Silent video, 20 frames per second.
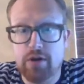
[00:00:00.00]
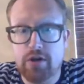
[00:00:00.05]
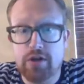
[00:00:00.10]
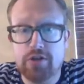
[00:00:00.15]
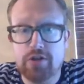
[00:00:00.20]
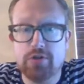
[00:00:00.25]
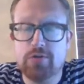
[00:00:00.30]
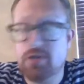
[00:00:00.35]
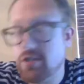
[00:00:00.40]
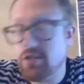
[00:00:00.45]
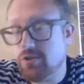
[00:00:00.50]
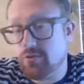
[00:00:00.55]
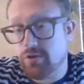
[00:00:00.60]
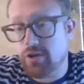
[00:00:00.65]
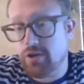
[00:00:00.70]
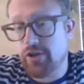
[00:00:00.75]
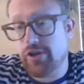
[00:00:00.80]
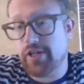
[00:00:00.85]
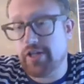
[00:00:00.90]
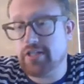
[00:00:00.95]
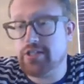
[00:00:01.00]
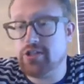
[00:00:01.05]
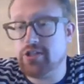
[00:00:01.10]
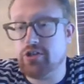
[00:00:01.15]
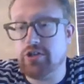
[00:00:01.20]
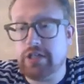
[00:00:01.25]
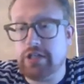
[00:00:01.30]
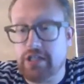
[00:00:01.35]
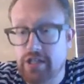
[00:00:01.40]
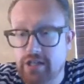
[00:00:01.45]
So these are all things that
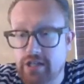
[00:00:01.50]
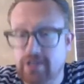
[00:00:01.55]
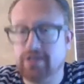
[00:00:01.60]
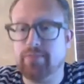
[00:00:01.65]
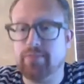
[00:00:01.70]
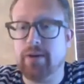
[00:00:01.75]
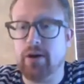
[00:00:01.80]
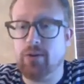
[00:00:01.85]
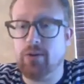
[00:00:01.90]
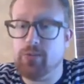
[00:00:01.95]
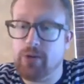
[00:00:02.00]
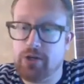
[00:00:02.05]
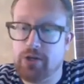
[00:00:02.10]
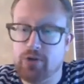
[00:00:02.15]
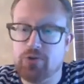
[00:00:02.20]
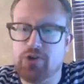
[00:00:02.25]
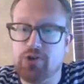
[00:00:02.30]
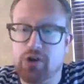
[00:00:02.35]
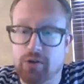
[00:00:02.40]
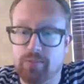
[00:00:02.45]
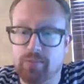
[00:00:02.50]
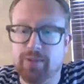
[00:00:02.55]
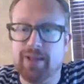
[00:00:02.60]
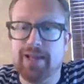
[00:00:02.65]
you need to think about when you start